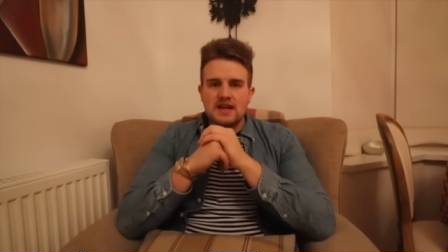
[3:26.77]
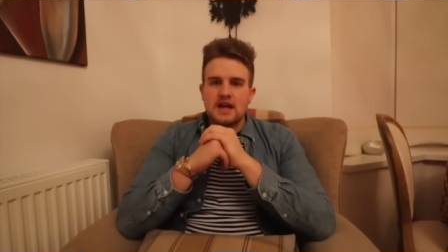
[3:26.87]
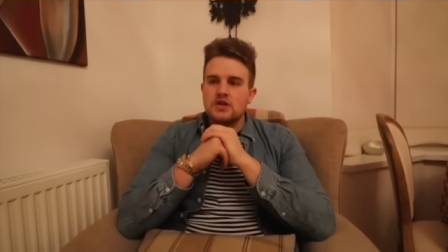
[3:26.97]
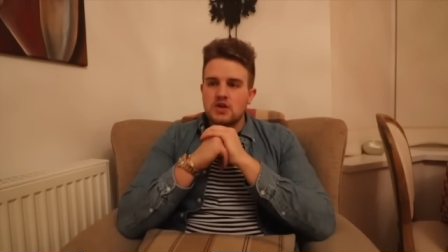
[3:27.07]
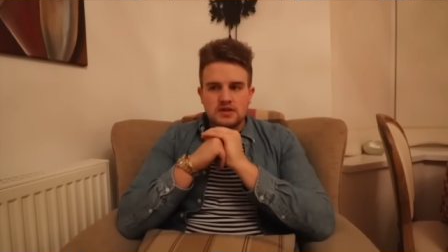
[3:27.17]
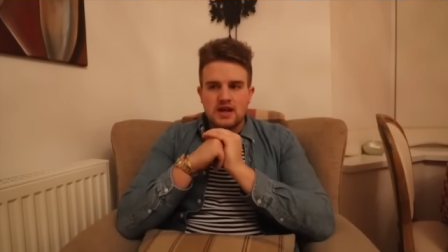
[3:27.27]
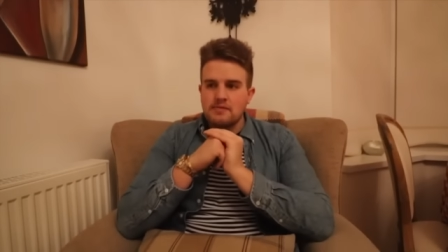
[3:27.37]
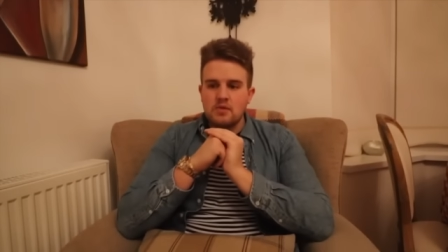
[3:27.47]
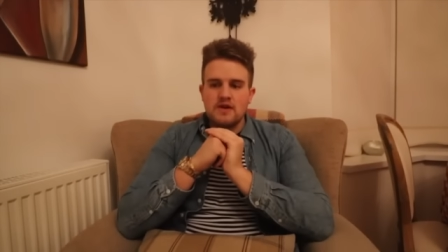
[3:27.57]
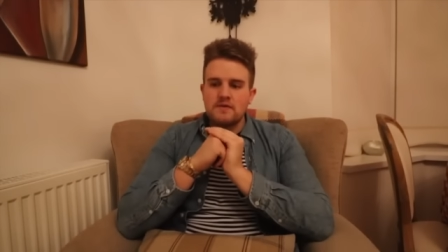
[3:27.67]
I, I, took
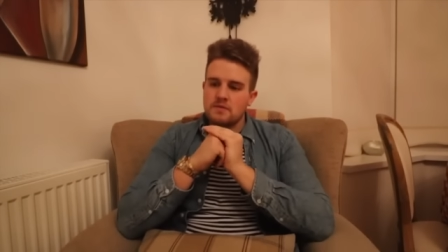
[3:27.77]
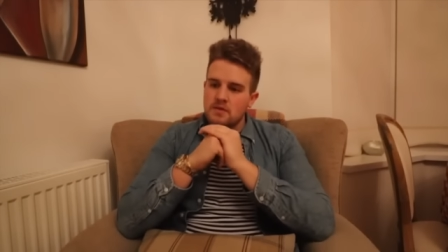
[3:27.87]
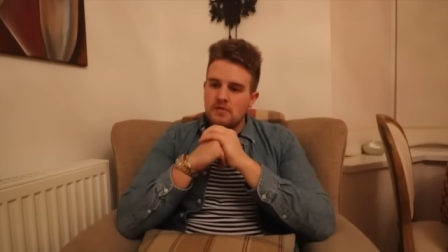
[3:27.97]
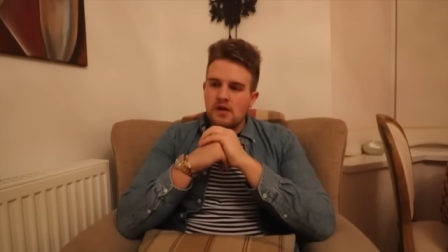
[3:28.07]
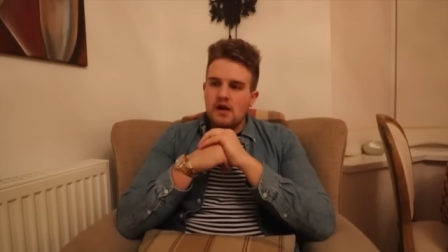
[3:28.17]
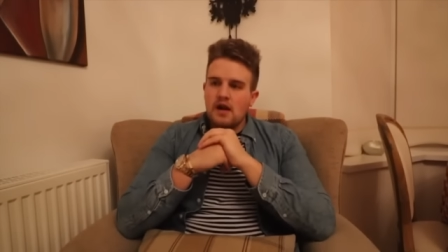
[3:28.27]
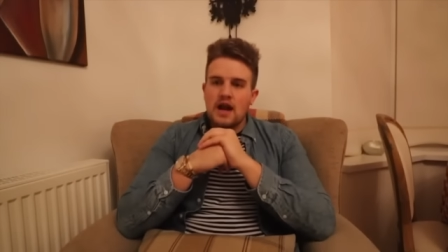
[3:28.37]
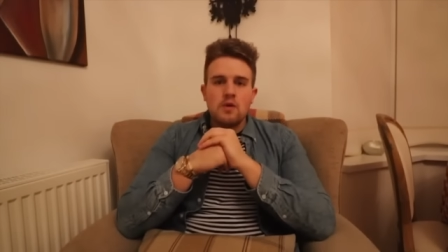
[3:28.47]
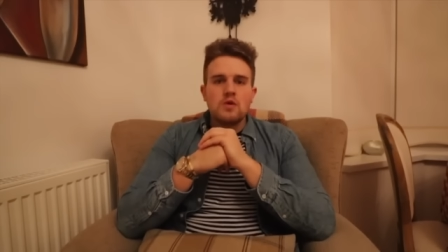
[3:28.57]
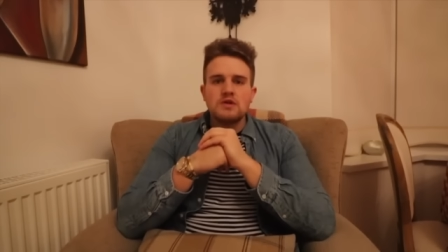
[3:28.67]
time away from them, and
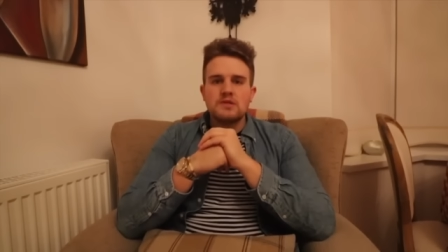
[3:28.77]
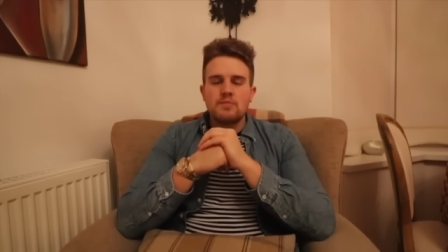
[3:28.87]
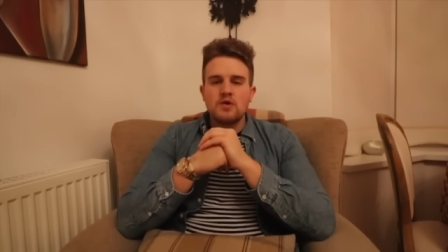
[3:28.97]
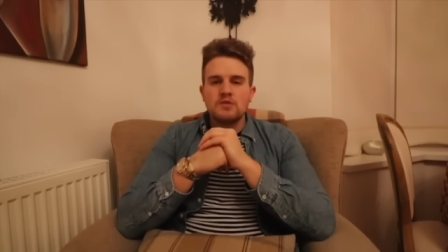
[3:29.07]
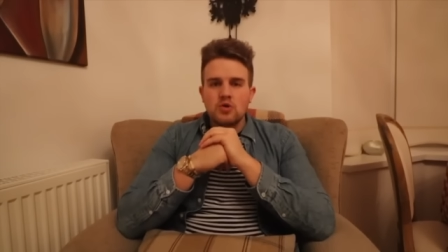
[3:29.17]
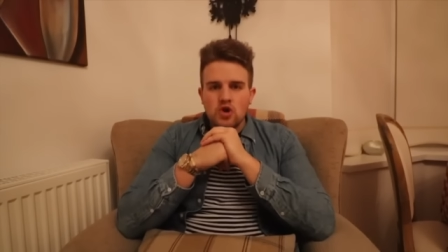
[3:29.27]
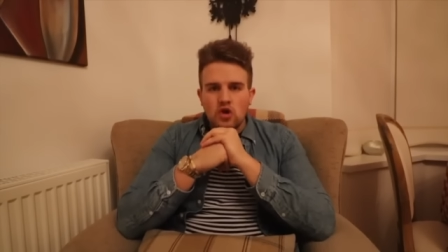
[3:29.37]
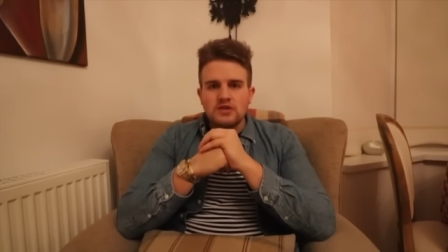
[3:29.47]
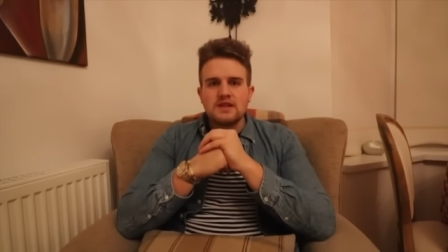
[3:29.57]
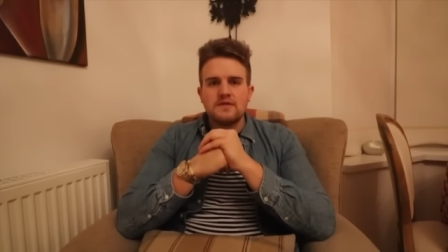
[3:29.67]
I wanted to post more
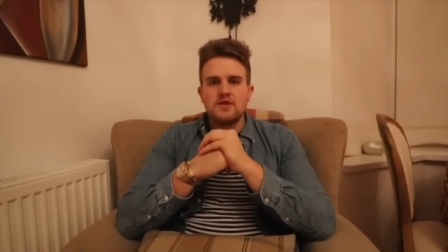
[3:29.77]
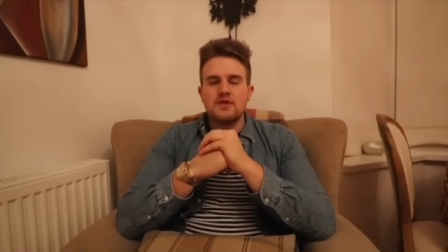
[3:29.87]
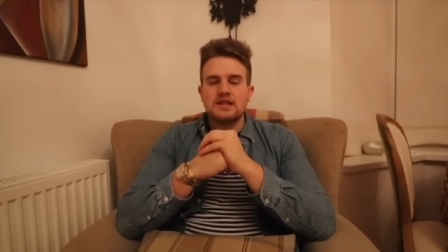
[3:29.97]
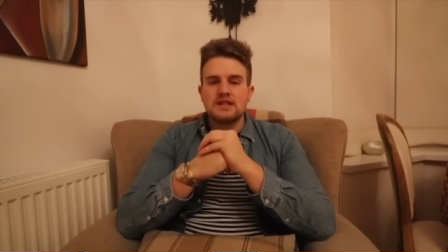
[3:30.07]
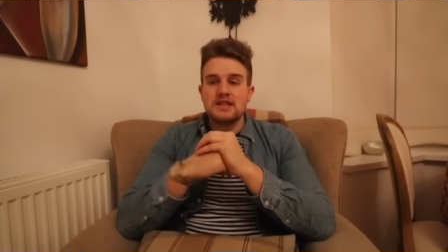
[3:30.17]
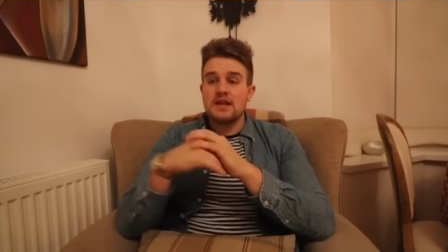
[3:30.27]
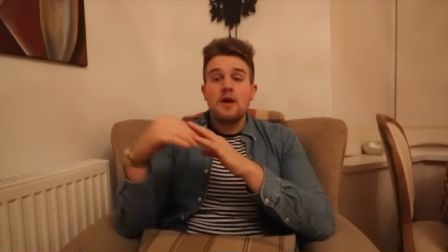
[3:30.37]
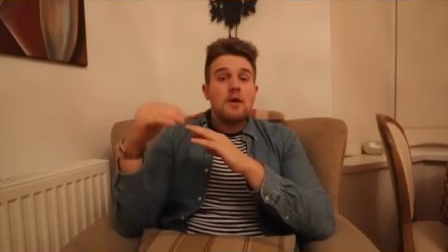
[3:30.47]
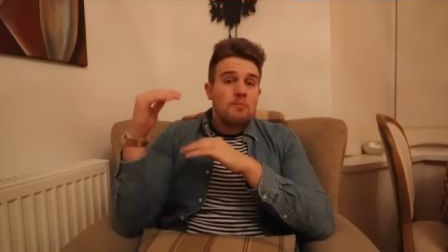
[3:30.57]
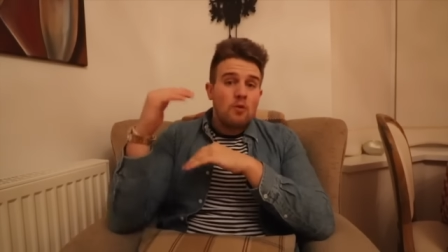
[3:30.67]
content for you guys to see,
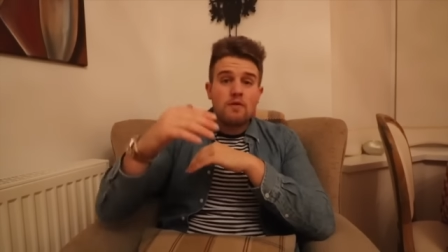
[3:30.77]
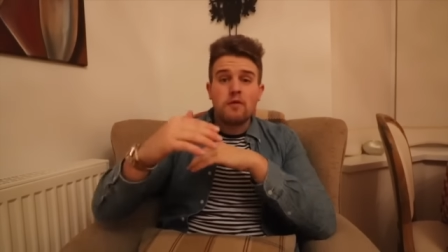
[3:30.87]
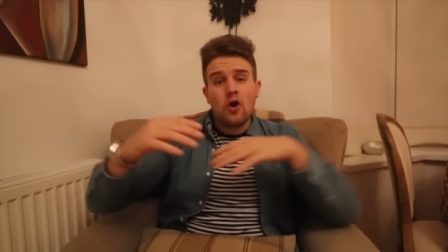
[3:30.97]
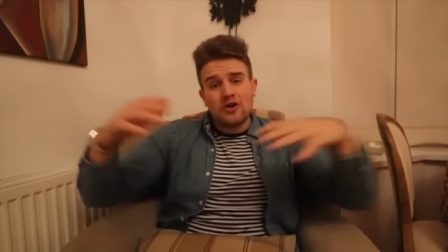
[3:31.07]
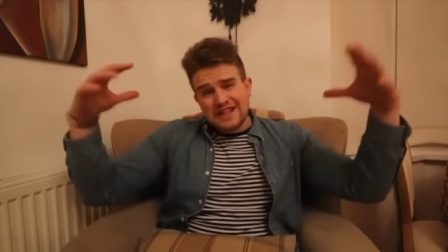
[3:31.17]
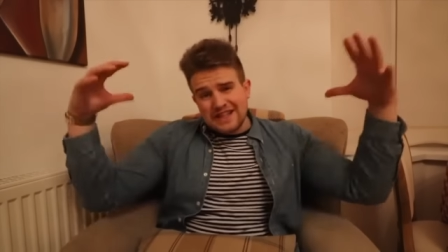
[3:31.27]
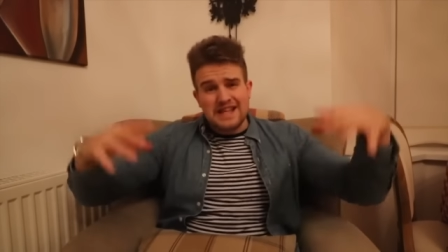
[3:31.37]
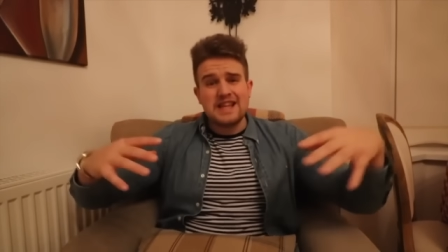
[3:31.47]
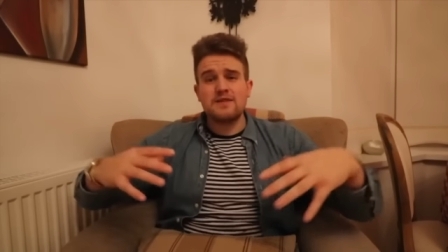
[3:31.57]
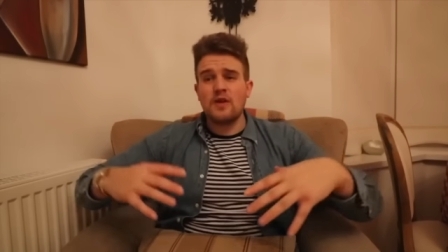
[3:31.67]
more vlogs like
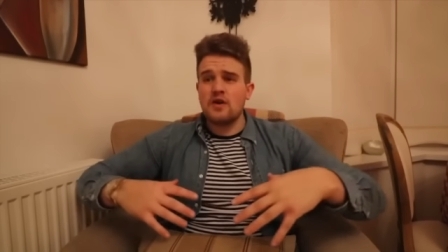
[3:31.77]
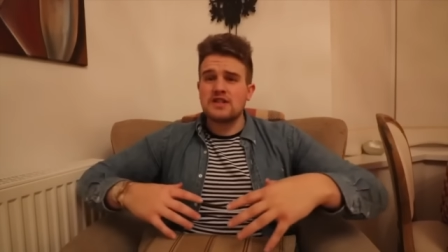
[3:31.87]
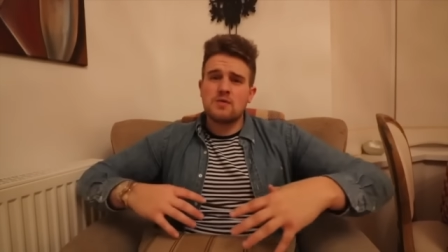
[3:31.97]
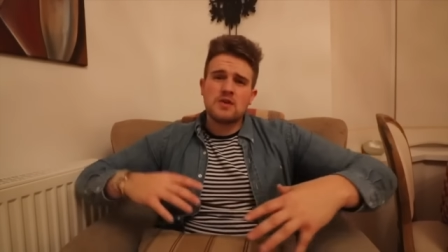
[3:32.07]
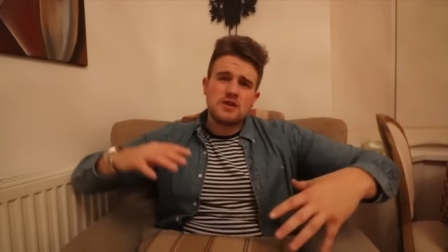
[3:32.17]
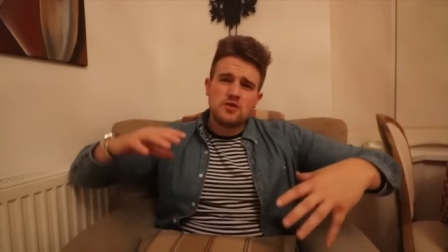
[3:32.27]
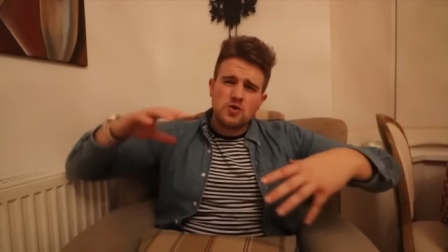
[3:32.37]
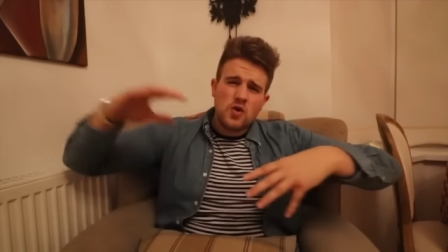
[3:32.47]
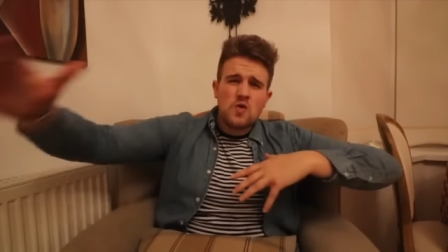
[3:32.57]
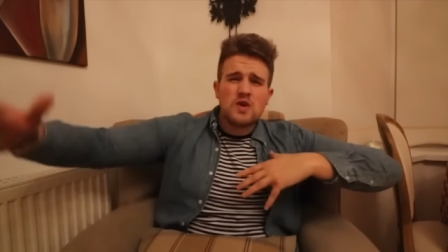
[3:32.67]
these vlogs, and I wanted to
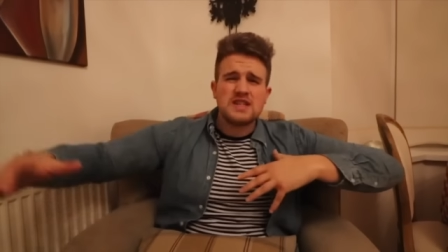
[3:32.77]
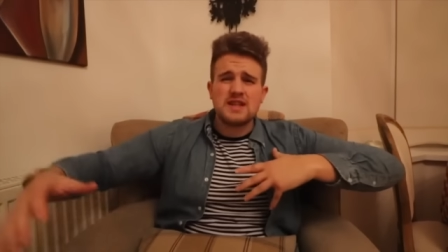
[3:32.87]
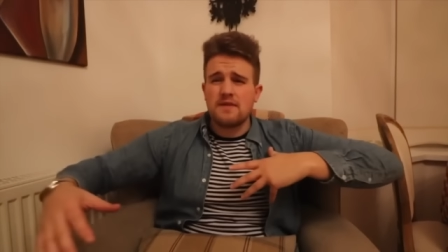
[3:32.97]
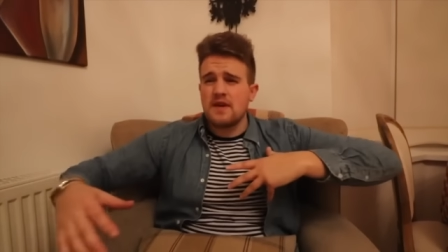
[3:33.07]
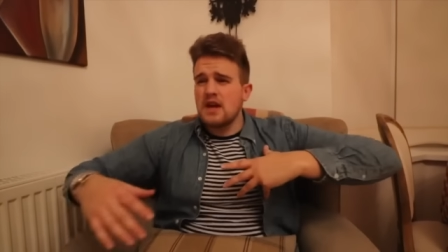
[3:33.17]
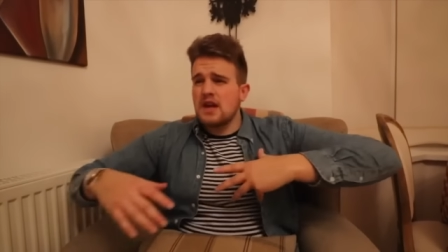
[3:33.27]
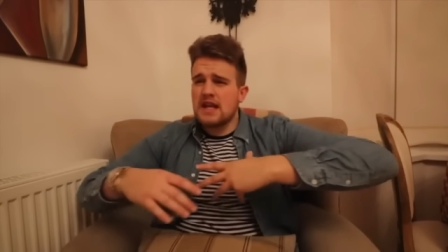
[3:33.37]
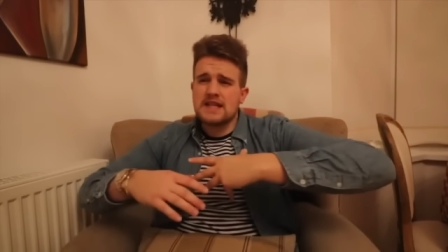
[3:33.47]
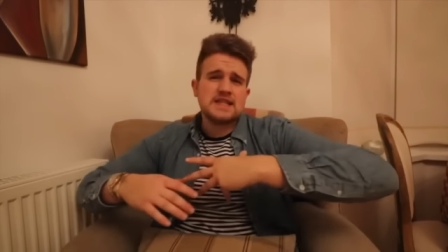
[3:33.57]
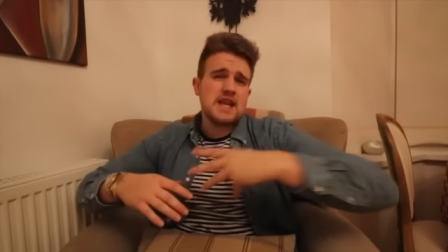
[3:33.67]
do cooler stuff
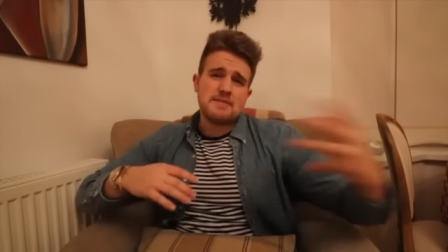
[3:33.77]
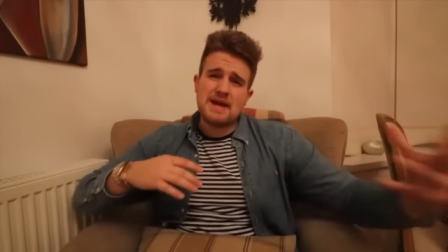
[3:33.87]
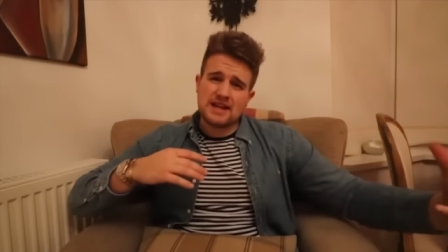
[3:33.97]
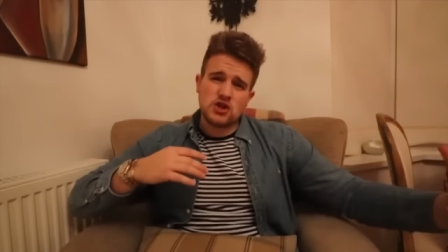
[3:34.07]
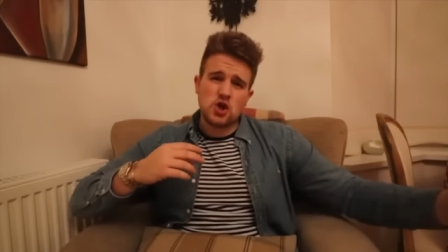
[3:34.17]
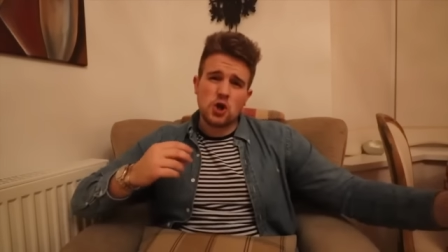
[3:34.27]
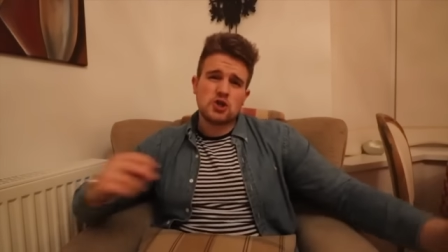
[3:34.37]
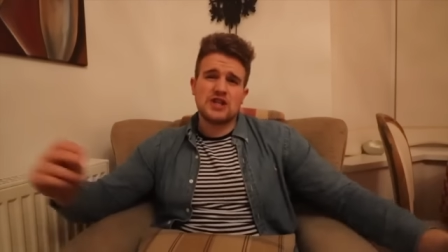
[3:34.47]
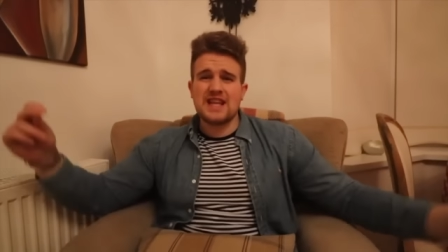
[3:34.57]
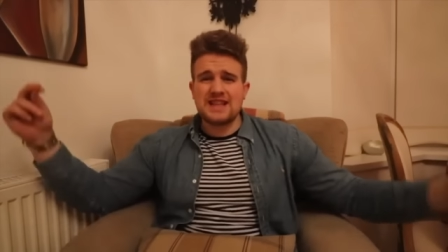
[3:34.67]
like cinematic shots,
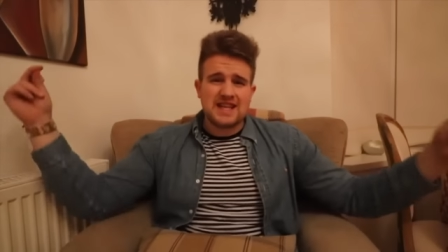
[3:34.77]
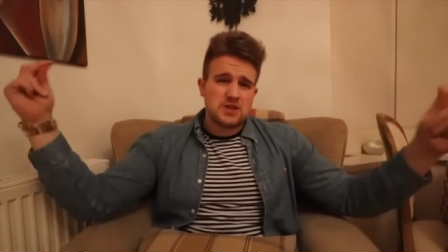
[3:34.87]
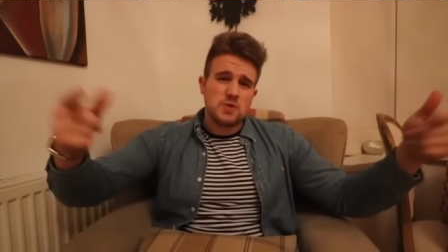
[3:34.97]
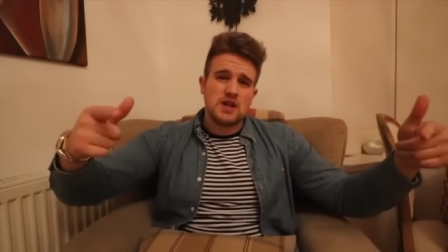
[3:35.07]
just like this